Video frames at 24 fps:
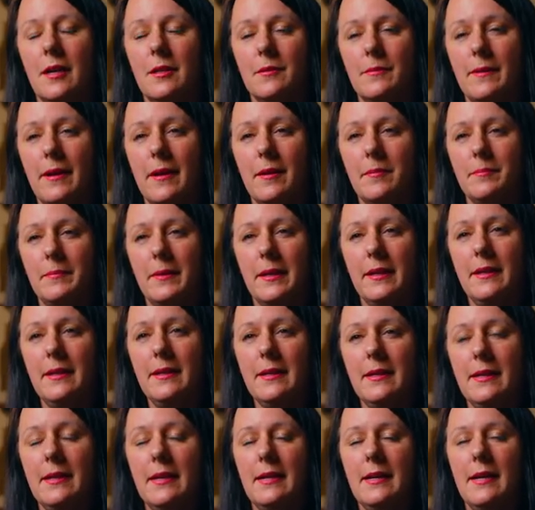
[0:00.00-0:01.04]
around me,
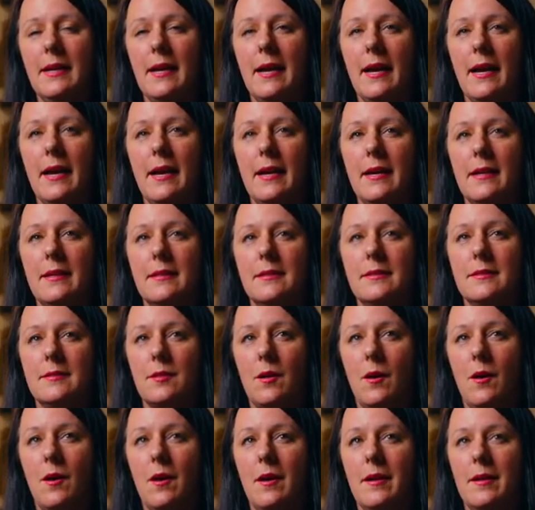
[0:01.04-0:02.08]
and
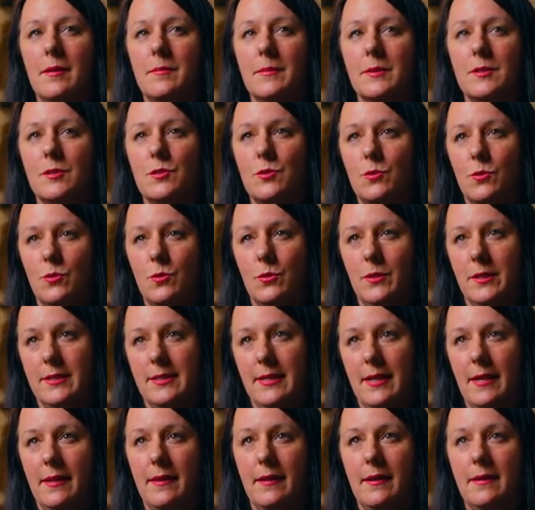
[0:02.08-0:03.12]
I am a
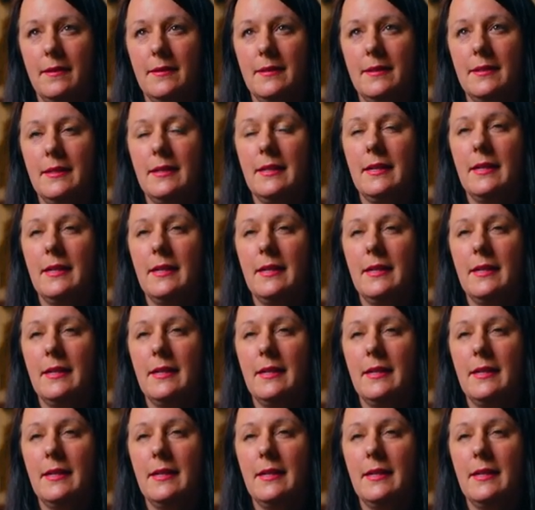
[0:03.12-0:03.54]
storyteller,